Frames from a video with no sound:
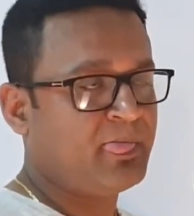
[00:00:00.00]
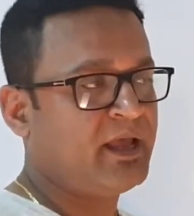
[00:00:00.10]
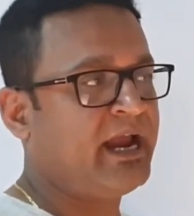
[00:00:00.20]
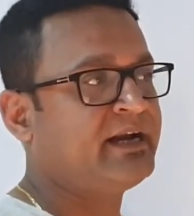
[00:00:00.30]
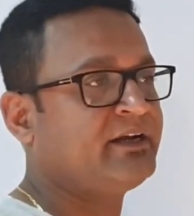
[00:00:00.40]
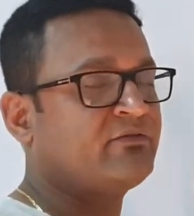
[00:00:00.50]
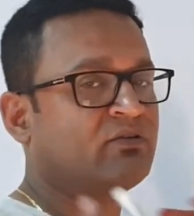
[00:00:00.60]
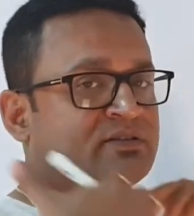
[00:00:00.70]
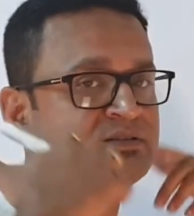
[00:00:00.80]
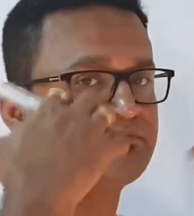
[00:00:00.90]
and it
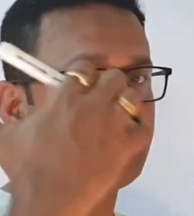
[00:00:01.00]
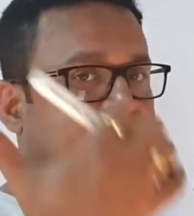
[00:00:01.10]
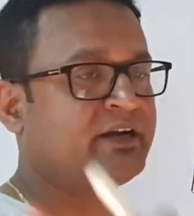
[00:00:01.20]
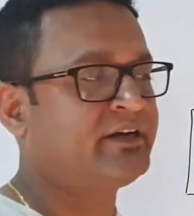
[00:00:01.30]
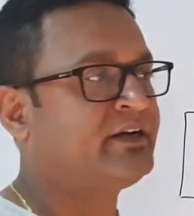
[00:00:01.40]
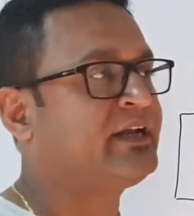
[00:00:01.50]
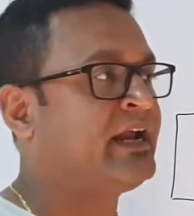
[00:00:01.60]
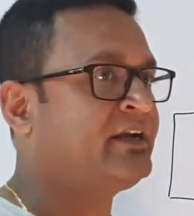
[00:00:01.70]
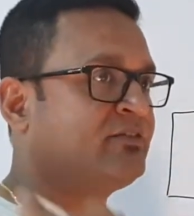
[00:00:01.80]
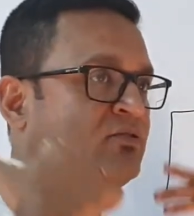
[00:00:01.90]
was marketed,
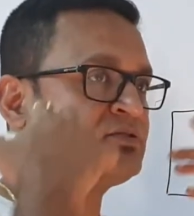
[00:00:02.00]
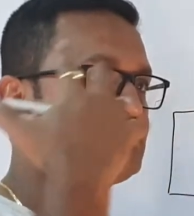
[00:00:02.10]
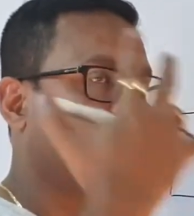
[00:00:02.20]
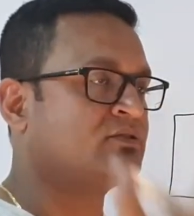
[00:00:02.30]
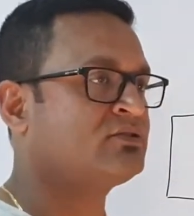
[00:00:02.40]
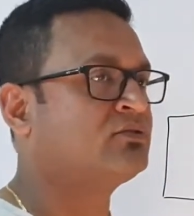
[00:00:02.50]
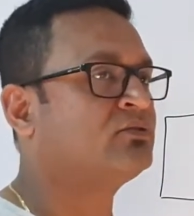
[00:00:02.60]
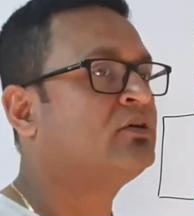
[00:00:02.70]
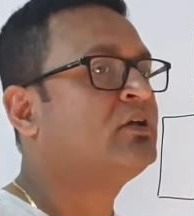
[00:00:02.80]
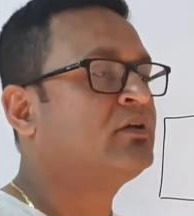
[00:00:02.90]
and it was
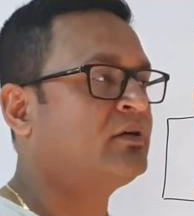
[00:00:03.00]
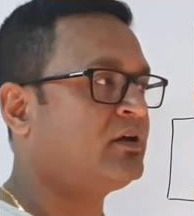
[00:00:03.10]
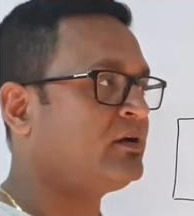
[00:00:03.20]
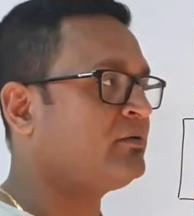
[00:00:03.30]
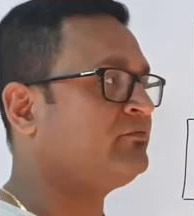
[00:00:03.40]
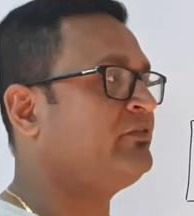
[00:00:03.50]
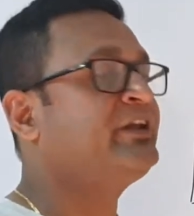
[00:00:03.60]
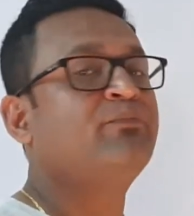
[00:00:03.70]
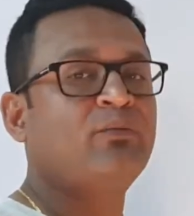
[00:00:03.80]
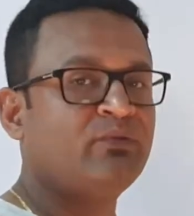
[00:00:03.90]
also very
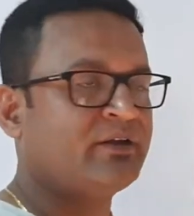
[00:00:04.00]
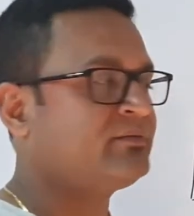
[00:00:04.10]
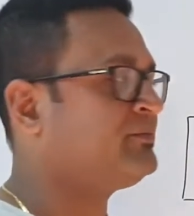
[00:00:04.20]
popular